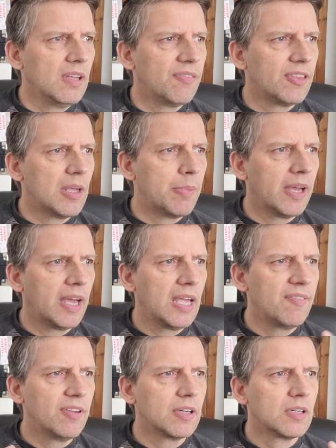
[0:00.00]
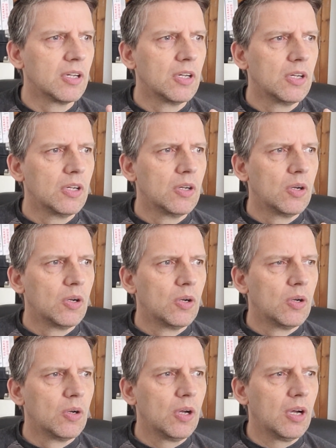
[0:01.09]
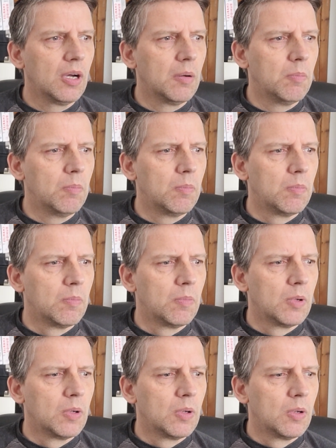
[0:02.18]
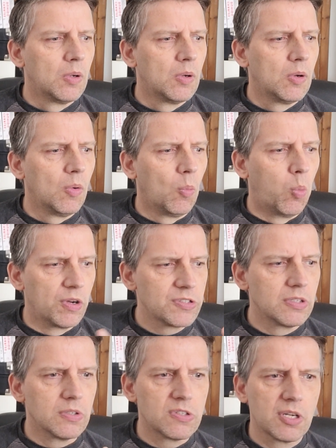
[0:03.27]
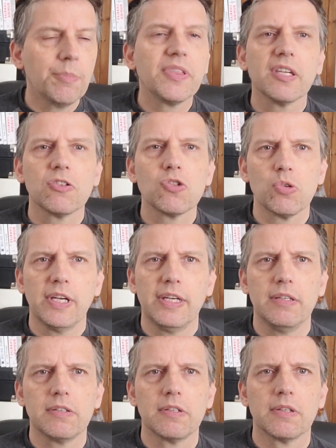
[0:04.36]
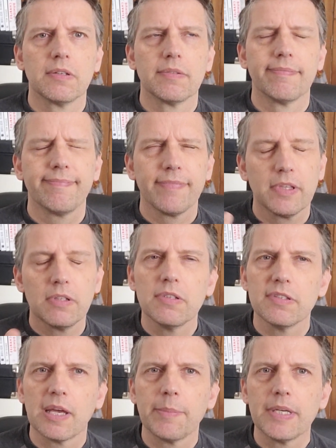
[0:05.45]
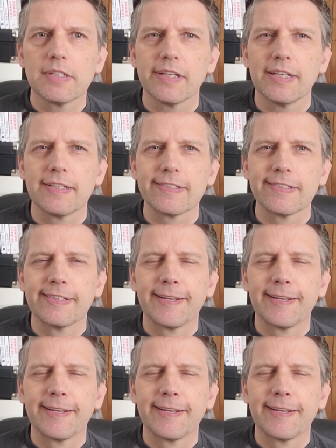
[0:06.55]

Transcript: their behavior um, wasn't something strange. Does that make sense?